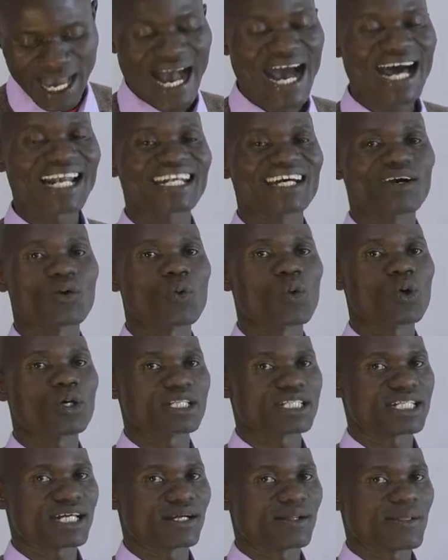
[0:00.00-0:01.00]

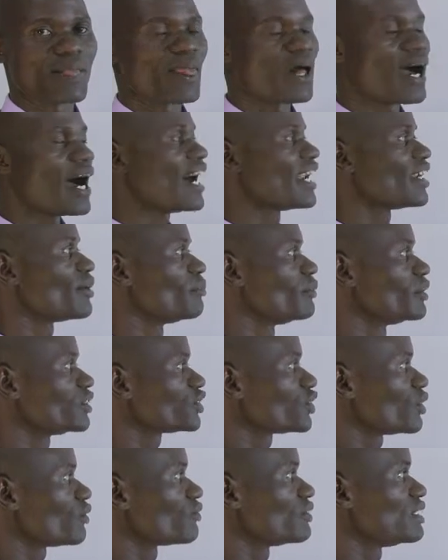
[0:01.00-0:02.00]
underwater. And
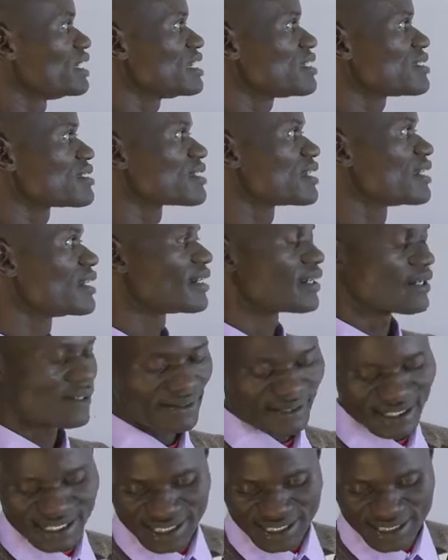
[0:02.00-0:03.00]
most of these
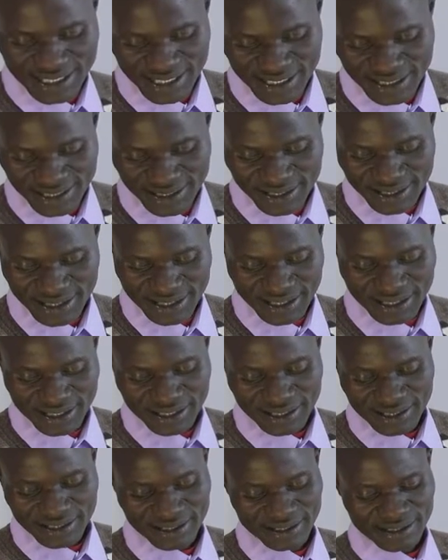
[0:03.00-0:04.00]
ridges,
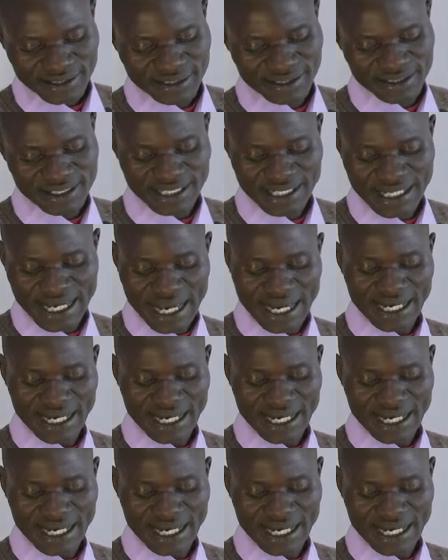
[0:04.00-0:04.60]
they